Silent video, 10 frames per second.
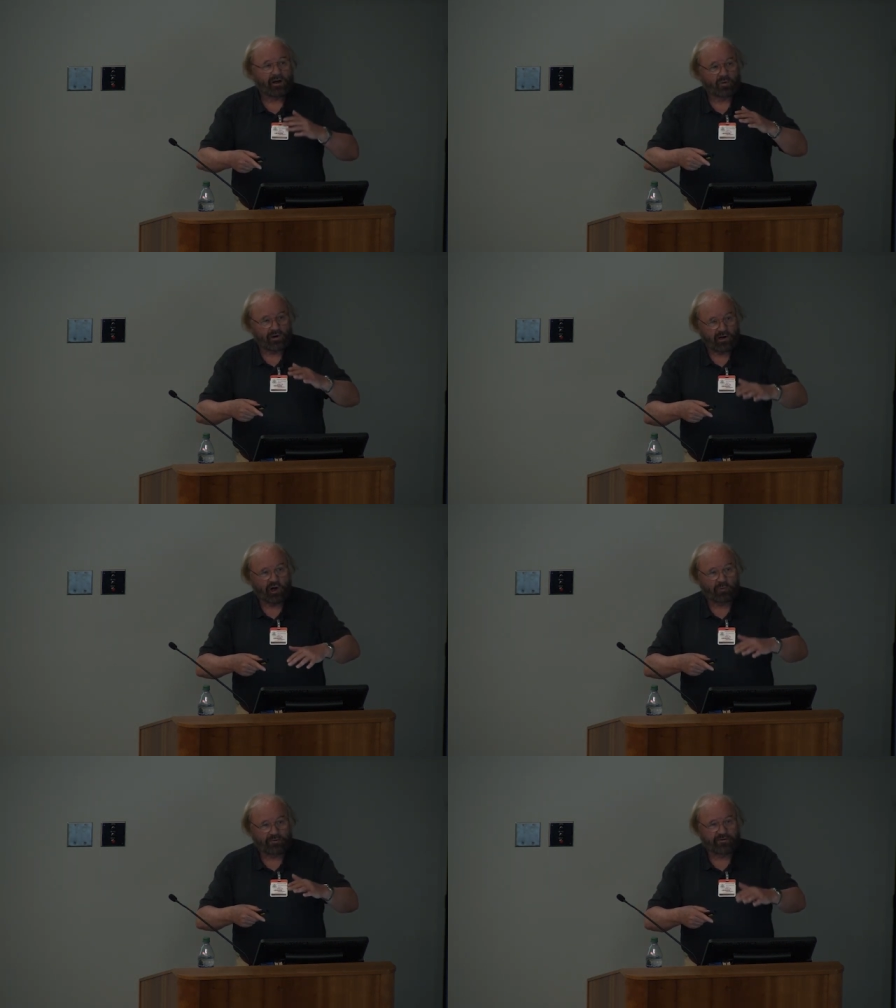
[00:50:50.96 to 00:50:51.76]
with
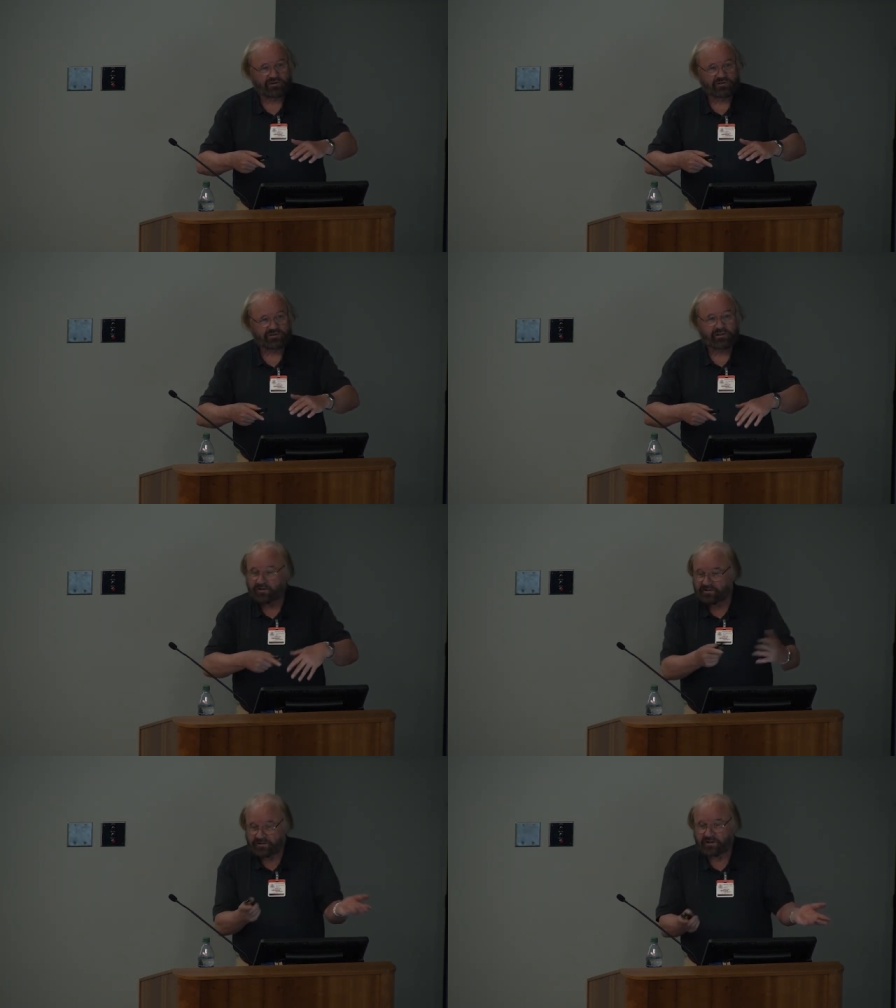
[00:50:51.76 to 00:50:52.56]
low proficiency,
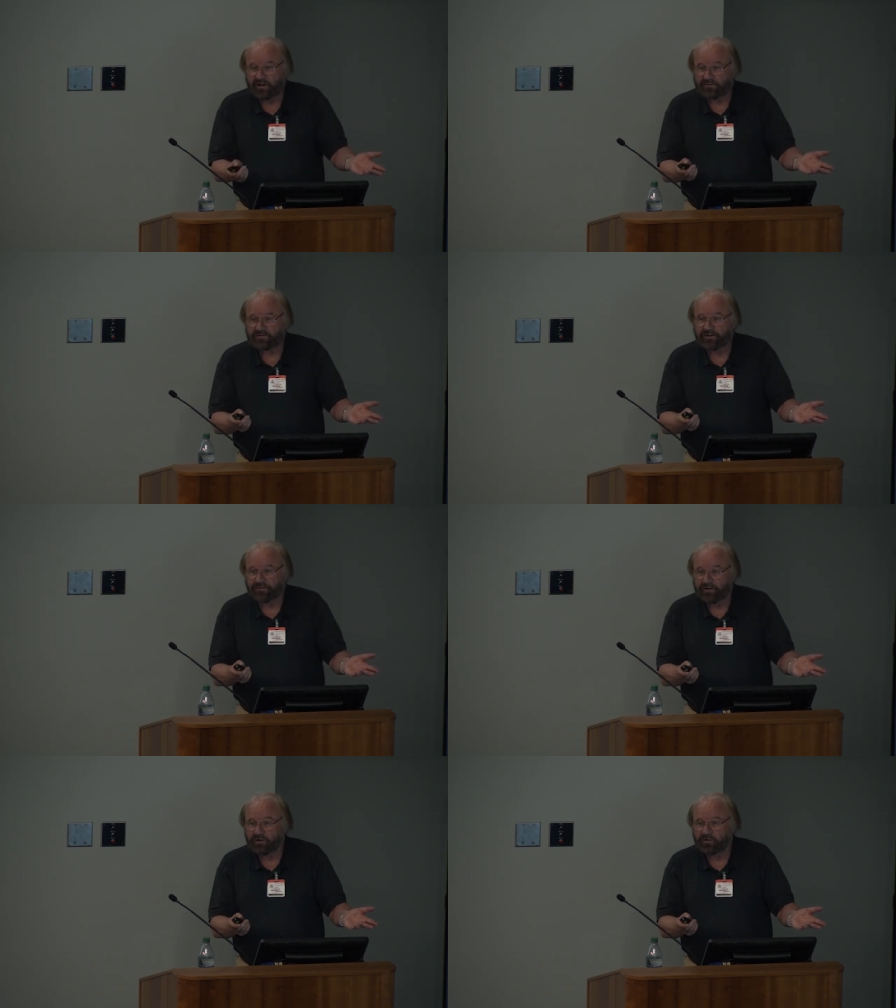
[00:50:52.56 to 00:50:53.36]
this is the kind of stuff they